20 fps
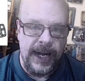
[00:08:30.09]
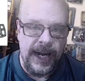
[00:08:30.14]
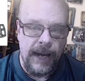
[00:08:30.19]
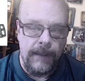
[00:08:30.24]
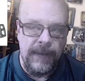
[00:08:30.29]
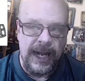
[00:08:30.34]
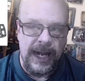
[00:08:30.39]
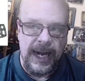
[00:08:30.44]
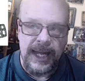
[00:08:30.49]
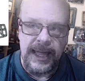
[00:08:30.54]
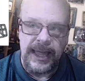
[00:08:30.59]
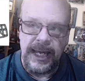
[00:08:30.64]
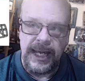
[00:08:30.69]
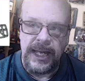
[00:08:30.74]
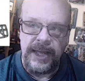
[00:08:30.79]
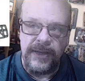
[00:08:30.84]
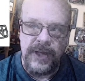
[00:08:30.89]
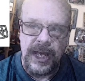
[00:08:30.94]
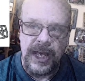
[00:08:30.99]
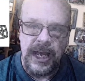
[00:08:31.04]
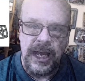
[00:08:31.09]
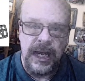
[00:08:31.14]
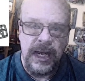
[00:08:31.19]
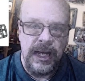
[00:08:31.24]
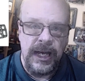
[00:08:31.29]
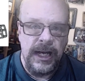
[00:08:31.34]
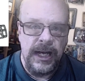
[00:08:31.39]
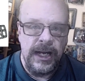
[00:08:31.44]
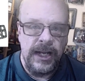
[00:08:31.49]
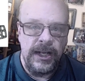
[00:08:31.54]
I mean, I think the
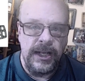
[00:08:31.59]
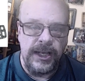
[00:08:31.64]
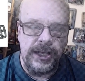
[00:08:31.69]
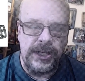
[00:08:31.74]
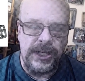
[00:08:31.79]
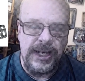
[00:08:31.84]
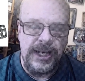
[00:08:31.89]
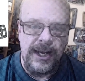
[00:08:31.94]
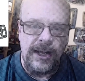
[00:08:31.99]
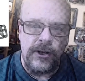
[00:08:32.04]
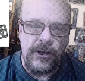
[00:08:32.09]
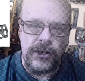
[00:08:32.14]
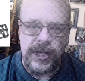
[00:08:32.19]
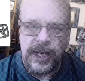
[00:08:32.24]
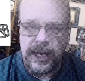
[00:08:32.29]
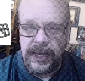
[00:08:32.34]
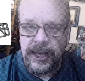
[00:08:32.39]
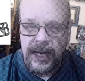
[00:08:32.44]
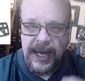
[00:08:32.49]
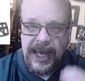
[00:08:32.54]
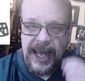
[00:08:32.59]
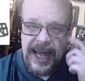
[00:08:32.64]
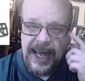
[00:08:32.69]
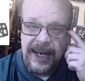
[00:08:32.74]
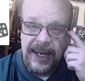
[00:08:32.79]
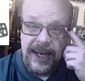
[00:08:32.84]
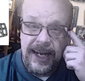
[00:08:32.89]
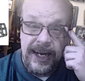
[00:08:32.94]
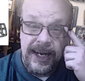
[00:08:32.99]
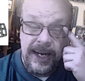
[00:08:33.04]
Steelers, I think,
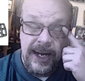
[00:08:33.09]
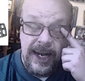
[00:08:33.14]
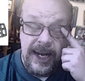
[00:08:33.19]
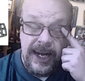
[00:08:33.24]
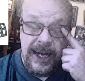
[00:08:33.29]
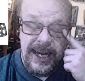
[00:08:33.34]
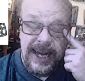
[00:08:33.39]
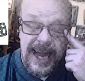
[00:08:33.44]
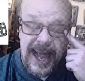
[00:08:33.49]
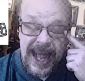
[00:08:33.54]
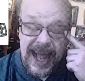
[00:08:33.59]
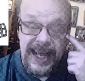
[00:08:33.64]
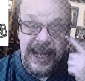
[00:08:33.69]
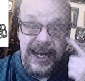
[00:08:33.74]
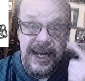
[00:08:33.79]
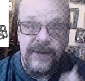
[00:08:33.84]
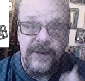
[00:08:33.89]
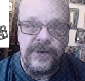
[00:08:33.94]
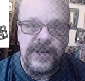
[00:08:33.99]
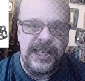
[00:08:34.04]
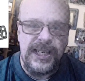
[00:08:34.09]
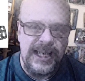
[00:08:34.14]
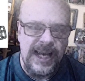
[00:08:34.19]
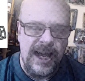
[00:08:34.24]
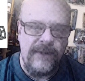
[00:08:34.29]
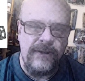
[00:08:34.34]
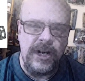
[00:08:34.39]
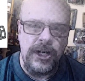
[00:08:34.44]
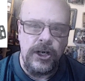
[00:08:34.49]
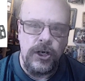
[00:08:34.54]
had like
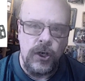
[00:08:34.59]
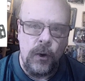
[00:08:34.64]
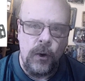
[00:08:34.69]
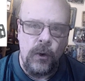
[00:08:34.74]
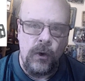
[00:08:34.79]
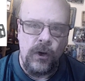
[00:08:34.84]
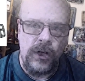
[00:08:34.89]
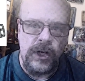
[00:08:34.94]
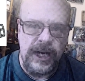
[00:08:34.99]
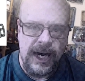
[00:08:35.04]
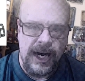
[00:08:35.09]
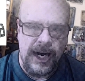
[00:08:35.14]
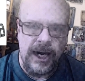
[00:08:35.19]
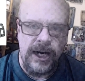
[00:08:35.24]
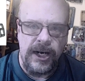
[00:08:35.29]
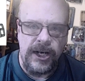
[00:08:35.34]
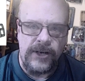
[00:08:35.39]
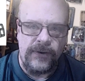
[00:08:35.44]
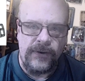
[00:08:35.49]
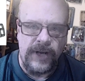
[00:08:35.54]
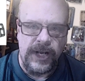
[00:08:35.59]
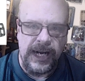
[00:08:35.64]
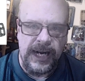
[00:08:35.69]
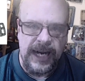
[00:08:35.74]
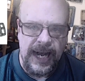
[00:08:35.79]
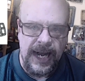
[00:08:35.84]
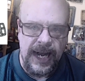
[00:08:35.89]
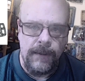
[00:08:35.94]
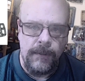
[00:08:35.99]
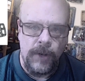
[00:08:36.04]
-7 total yards for the
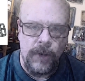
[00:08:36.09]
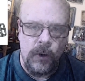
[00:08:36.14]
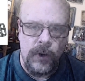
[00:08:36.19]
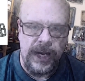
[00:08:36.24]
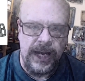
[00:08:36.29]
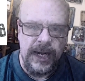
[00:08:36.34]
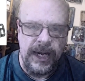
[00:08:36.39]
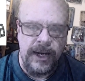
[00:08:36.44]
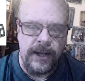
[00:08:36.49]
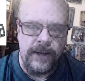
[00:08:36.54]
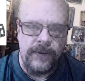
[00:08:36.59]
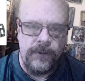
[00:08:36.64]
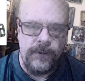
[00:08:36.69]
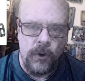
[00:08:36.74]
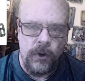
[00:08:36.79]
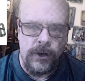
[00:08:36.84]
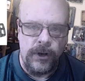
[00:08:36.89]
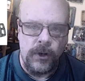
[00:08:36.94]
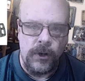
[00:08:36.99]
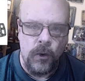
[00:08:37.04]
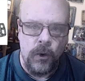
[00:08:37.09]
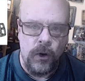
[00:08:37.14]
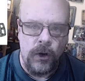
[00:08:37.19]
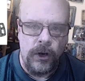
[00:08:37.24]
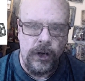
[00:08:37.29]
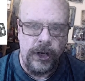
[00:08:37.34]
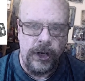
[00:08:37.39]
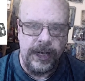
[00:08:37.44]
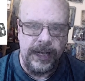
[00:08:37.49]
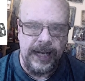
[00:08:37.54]
game going into the fourth
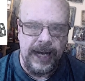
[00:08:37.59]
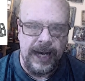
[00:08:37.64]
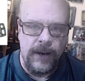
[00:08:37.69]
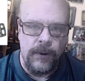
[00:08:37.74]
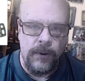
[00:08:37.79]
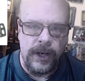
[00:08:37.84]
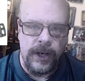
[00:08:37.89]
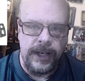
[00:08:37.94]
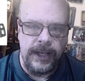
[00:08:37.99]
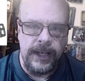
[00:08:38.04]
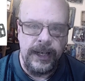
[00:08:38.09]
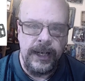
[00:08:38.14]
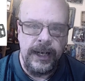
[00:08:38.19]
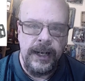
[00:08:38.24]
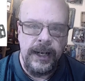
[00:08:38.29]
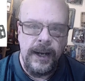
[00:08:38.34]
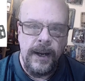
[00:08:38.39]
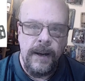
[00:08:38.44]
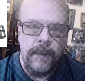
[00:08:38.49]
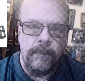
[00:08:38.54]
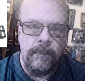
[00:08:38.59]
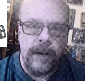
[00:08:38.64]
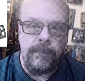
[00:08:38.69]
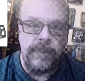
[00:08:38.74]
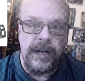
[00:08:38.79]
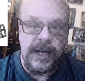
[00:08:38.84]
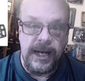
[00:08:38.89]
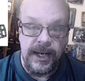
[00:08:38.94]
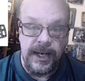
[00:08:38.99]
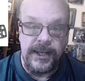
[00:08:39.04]
quarter in that one. But
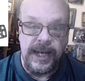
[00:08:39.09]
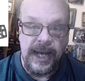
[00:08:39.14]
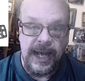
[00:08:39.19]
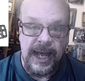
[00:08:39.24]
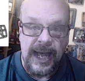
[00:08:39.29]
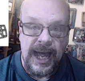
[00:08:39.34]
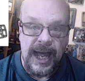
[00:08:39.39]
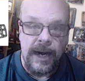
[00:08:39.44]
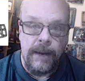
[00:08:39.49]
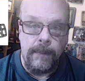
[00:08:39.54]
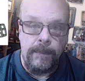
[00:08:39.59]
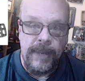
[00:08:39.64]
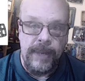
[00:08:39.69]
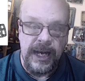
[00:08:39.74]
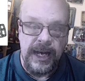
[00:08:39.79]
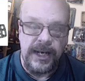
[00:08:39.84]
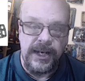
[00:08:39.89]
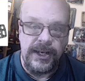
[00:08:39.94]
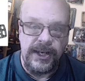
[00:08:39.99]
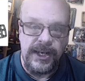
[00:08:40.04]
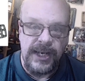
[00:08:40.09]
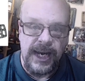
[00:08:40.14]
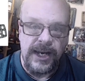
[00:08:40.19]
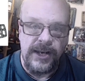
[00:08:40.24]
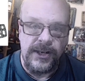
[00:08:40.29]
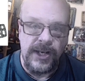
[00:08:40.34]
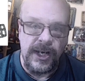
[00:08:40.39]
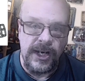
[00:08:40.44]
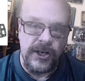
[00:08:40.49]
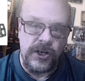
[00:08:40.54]
because they had a pick
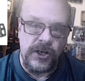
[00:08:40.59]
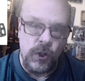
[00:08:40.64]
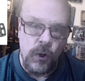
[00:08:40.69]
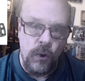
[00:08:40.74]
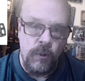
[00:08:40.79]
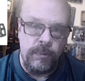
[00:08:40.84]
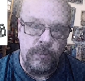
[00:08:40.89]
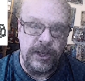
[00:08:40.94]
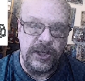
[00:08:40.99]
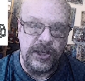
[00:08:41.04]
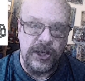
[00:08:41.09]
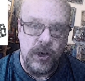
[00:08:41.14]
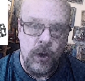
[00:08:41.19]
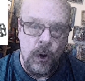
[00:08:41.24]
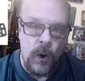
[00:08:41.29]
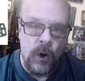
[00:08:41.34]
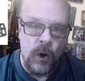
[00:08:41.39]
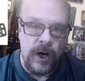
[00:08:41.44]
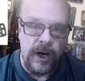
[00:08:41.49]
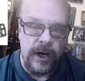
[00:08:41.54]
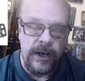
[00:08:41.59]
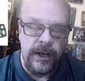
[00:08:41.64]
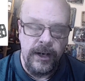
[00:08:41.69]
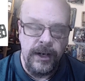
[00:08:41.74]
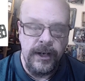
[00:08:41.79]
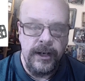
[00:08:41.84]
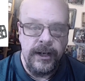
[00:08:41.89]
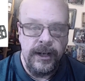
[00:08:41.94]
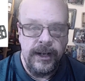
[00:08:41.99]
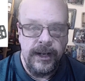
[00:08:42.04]
six and a scoop and score,
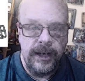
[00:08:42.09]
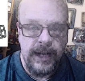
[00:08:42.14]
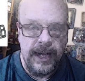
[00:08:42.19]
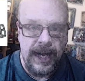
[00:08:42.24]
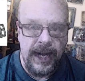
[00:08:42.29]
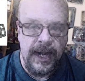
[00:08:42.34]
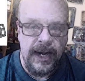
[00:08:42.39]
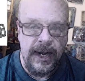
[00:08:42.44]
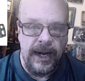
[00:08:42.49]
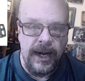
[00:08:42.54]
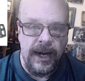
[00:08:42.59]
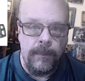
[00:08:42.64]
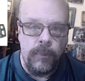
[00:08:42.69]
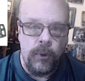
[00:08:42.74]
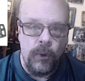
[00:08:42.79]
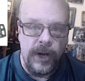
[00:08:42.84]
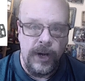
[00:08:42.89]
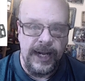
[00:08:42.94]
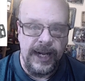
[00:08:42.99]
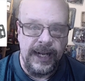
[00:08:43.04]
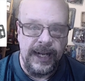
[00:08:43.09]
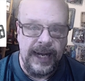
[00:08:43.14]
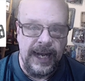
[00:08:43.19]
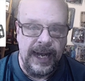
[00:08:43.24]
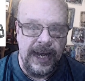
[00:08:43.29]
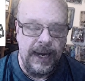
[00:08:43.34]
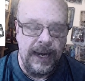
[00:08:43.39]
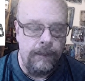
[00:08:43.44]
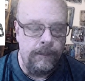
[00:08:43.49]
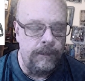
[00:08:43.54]
they ended up winning the
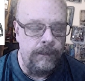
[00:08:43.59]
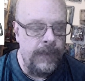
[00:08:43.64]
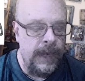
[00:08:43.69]
game.